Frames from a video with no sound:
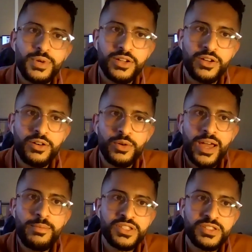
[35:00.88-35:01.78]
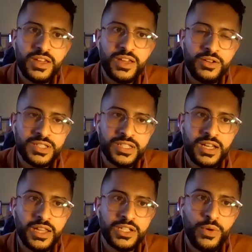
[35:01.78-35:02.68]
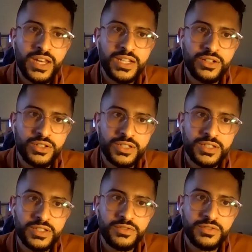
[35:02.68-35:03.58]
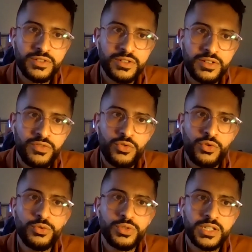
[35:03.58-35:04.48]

Oh my God. How much do they cost now? Like $20 a fruit?